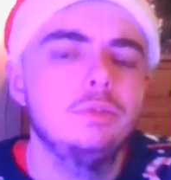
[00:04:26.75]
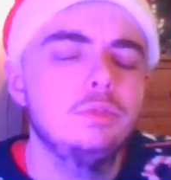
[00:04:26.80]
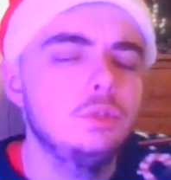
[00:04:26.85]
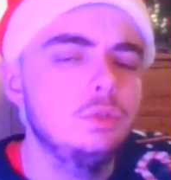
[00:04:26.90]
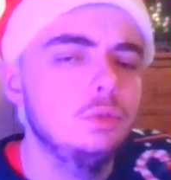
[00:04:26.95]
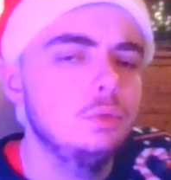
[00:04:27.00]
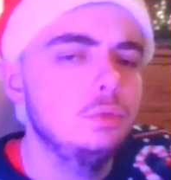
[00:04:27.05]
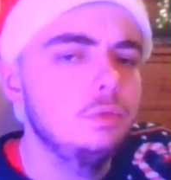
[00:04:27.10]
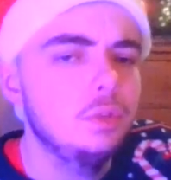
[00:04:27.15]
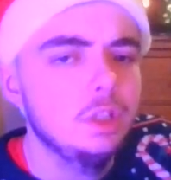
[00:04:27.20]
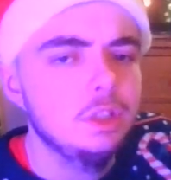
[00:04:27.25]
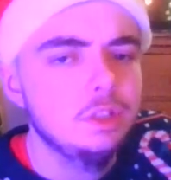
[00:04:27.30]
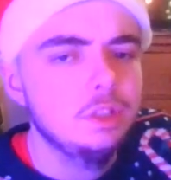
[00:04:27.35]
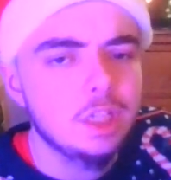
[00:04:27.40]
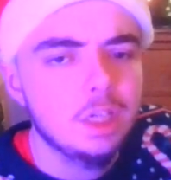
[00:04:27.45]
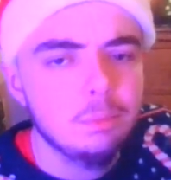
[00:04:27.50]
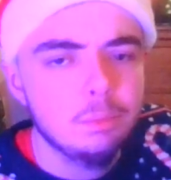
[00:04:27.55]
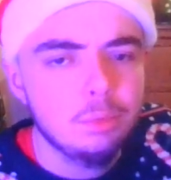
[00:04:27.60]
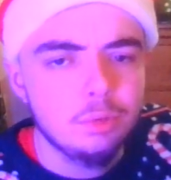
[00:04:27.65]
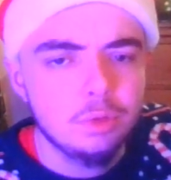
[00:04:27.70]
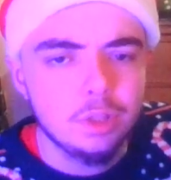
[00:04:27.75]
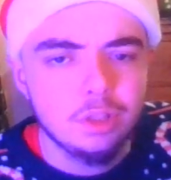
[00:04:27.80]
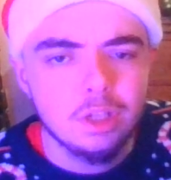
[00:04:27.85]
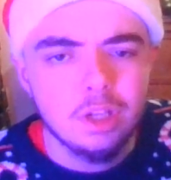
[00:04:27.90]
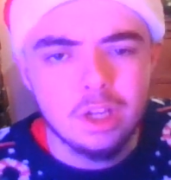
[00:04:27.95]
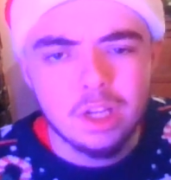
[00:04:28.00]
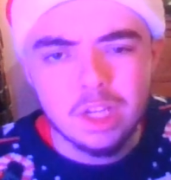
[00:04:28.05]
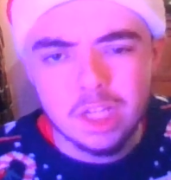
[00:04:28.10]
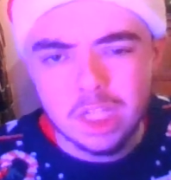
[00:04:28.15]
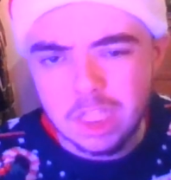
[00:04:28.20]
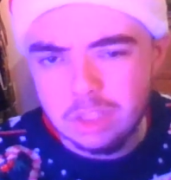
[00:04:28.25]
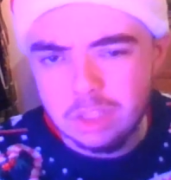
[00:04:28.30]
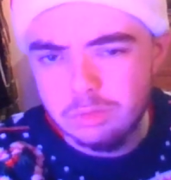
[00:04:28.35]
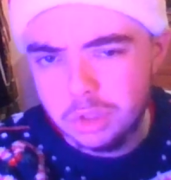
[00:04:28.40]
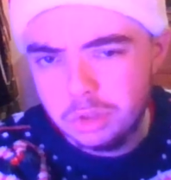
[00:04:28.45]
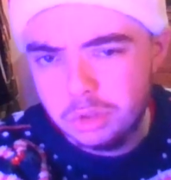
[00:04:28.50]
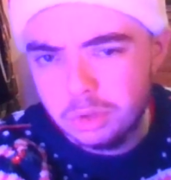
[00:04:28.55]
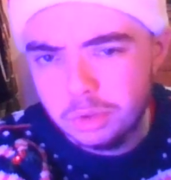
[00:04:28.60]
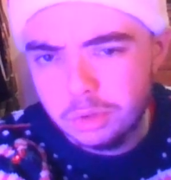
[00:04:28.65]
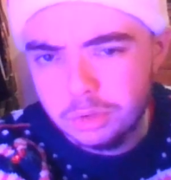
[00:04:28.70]
So, for example, right, he'd
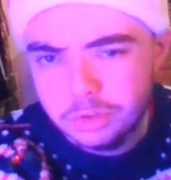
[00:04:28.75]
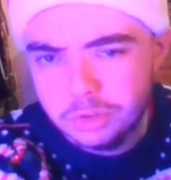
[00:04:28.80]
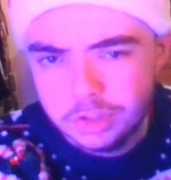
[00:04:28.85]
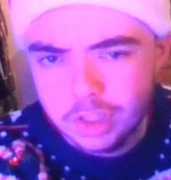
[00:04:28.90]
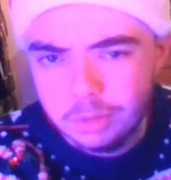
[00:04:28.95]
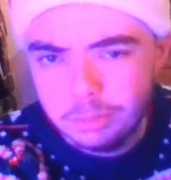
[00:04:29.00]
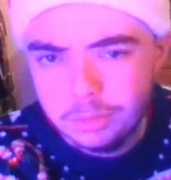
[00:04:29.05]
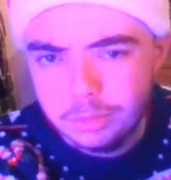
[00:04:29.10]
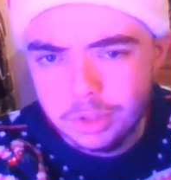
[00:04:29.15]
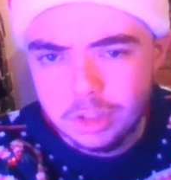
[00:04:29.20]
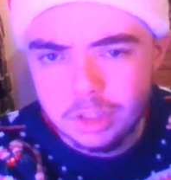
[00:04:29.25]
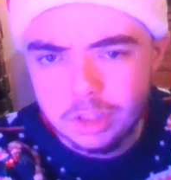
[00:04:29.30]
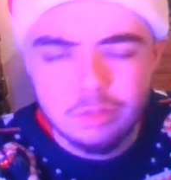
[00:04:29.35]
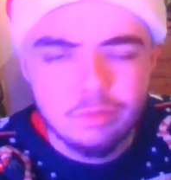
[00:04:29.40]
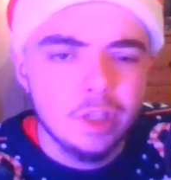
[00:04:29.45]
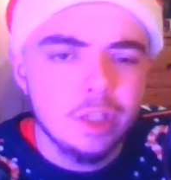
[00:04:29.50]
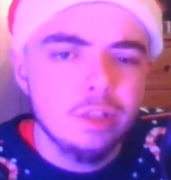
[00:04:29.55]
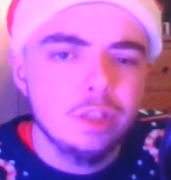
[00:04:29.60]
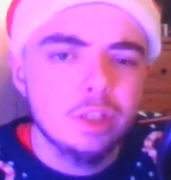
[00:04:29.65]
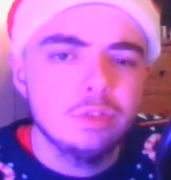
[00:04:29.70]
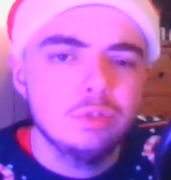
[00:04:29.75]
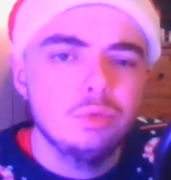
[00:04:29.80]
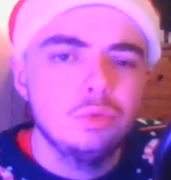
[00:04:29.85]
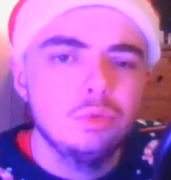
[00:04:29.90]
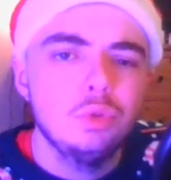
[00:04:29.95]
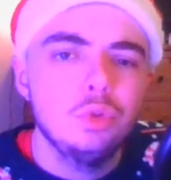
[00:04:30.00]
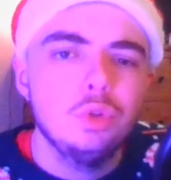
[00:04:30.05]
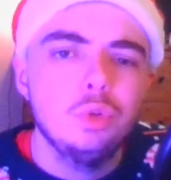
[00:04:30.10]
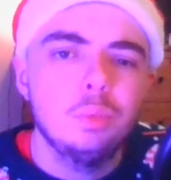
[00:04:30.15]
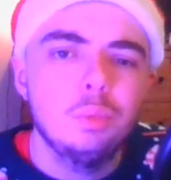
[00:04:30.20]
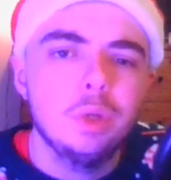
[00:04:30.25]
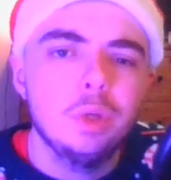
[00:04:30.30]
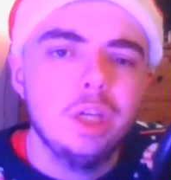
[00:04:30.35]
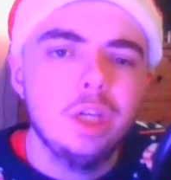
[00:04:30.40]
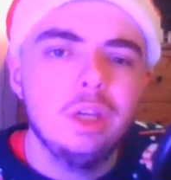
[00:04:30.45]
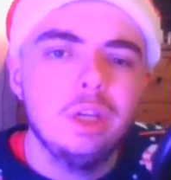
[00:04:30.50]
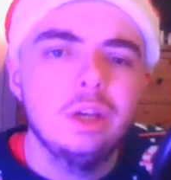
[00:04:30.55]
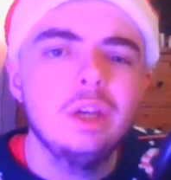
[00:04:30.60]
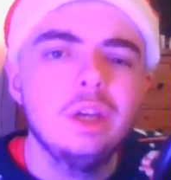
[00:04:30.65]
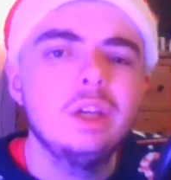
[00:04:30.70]
record something, he'd find this new
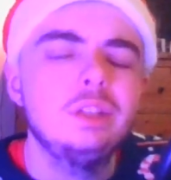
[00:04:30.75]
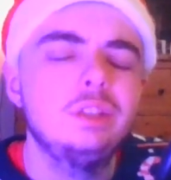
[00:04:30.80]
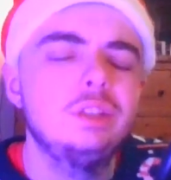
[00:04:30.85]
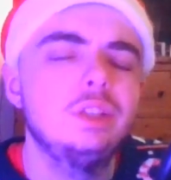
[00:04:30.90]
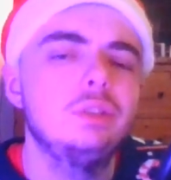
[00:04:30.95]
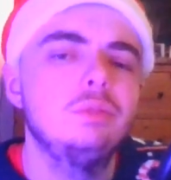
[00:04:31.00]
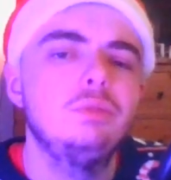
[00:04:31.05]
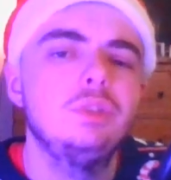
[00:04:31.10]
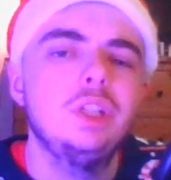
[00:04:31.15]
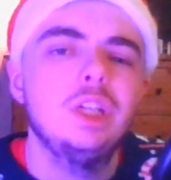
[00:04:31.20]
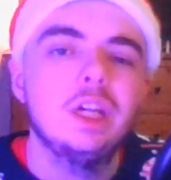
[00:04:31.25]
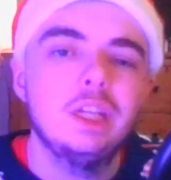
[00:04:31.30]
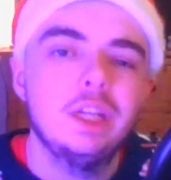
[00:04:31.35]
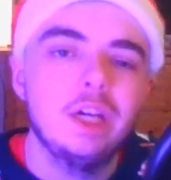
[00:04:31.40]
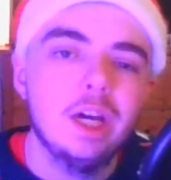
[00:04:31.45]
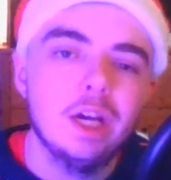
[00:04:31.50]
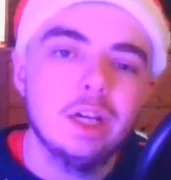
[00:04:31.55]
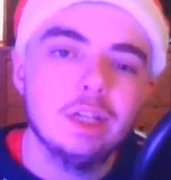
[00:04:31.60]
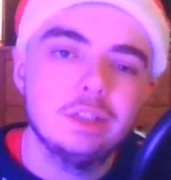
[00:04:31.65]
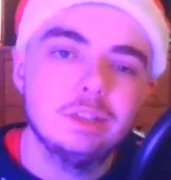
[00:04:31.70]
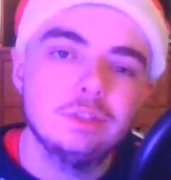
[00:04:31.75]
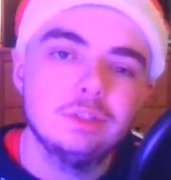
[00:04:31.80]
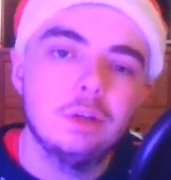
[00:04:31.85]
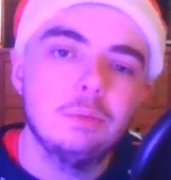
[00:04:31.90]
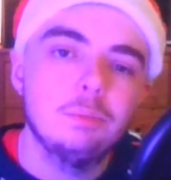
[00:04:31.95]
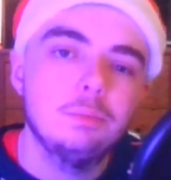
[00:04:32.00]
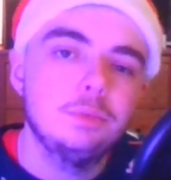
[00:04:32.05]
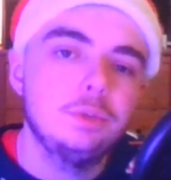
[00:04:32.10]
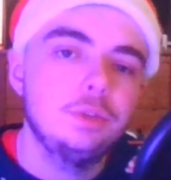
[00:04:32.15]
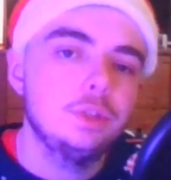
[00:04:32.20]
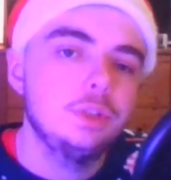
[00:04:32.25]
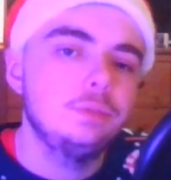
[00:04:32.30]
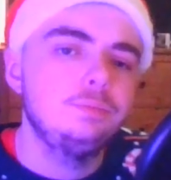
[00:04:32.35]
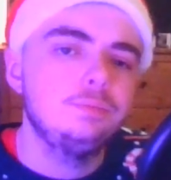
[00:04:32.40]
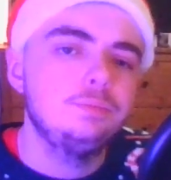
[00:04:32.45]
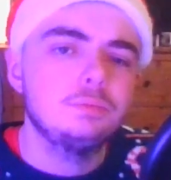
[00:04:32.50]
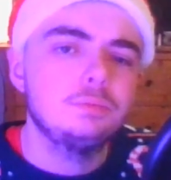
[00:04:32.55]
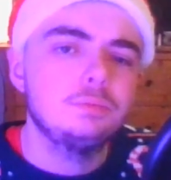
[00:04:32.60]
way to reenact something,